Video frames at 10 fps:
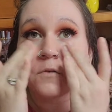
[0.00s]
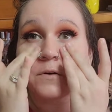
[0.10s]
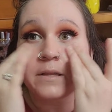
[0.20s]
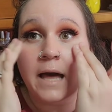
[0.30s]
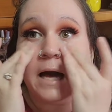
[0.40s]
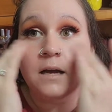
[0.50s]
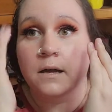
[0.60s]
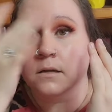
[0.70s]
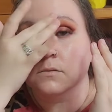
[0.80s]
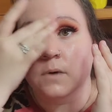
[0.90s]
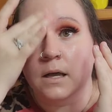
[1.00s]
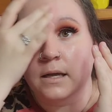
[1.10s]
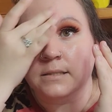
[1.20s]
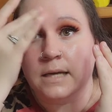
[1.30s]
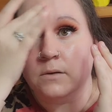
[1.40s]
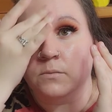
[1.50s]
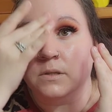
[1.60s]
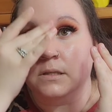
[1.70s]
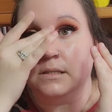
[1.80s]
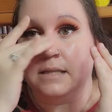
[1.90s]
for that, as well as I
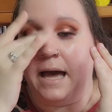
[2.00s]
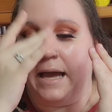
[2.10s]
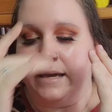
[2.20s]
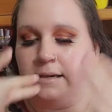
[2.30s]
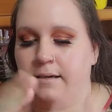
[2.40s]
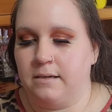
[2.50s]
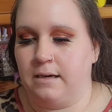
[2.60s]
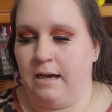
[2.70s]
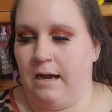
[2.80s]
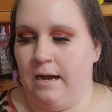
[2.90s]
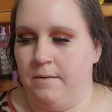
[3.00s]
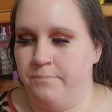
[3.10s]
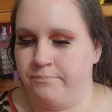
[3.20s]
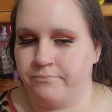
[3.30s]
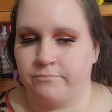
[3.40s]
really like the